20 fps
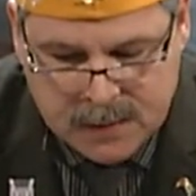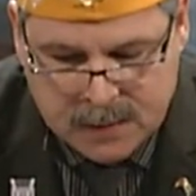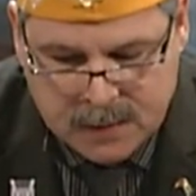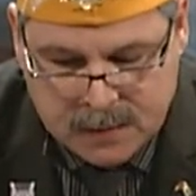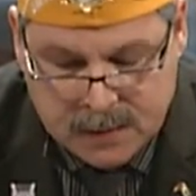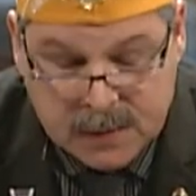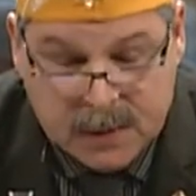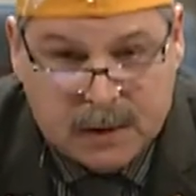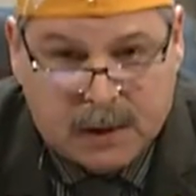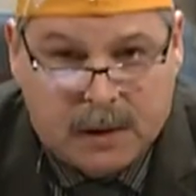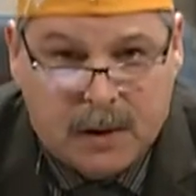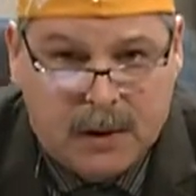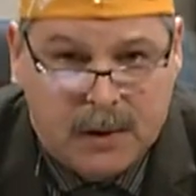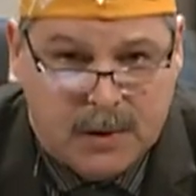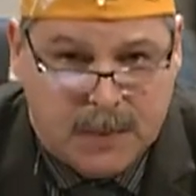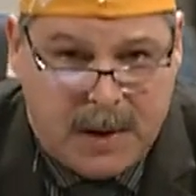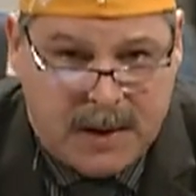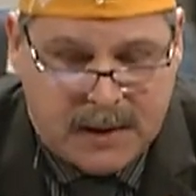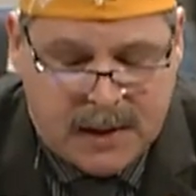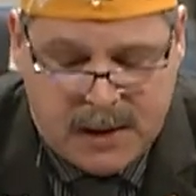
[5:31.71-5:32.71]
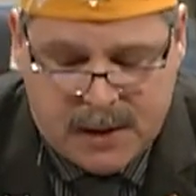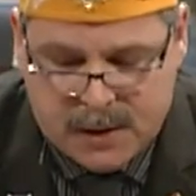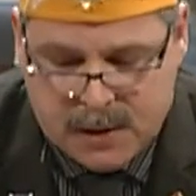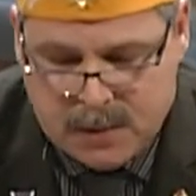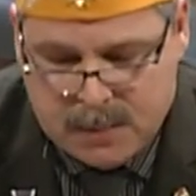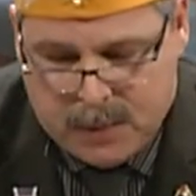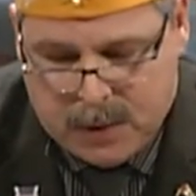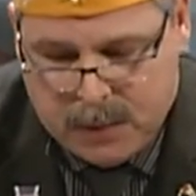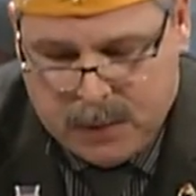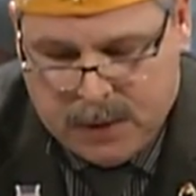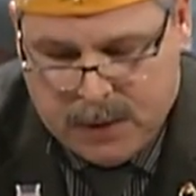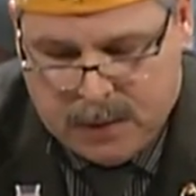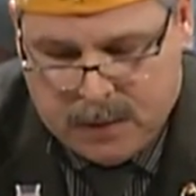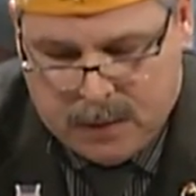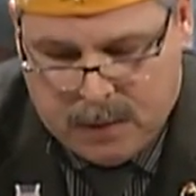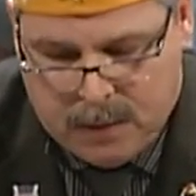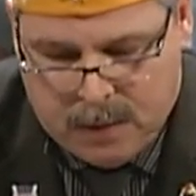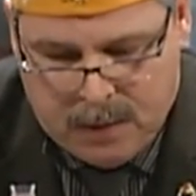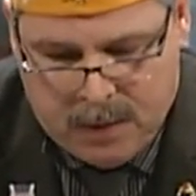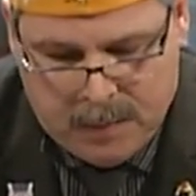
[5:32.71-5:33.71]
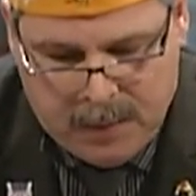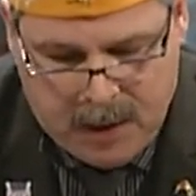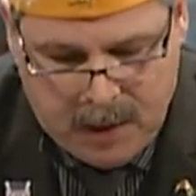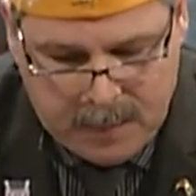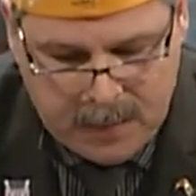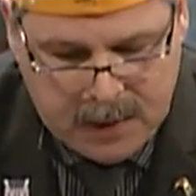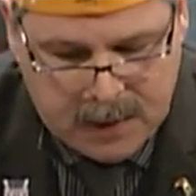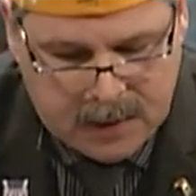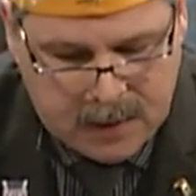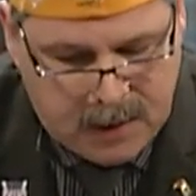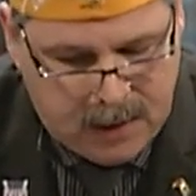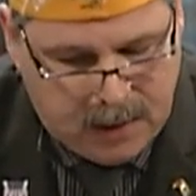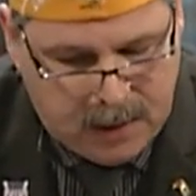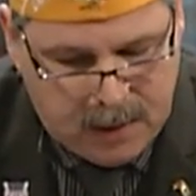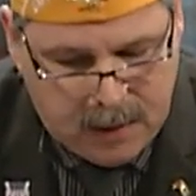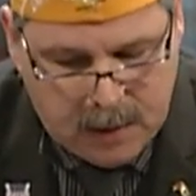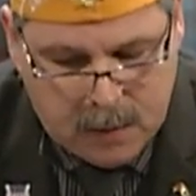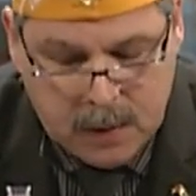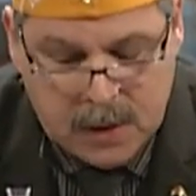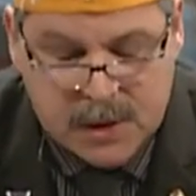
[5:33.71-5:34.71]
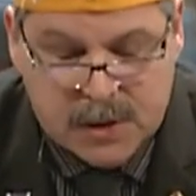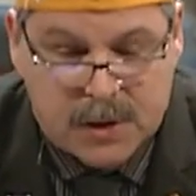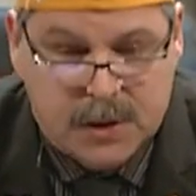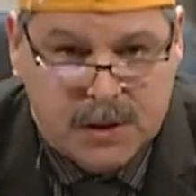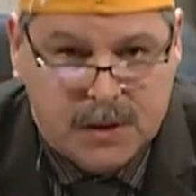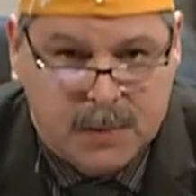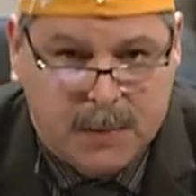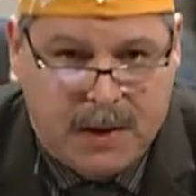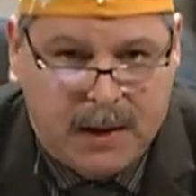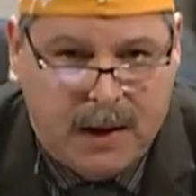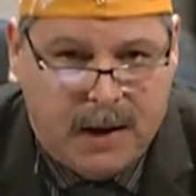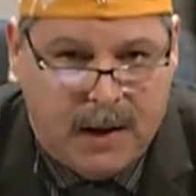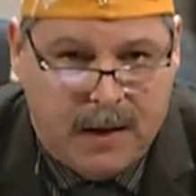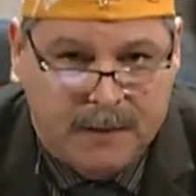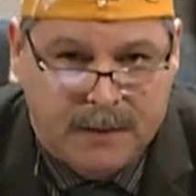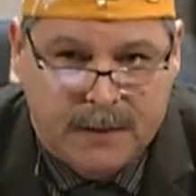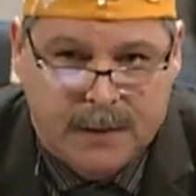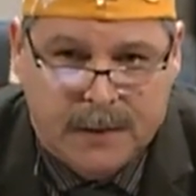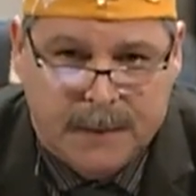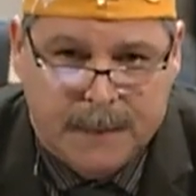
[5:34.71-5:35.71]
this concludes my testimony, and I'm happy to take any questions you may have.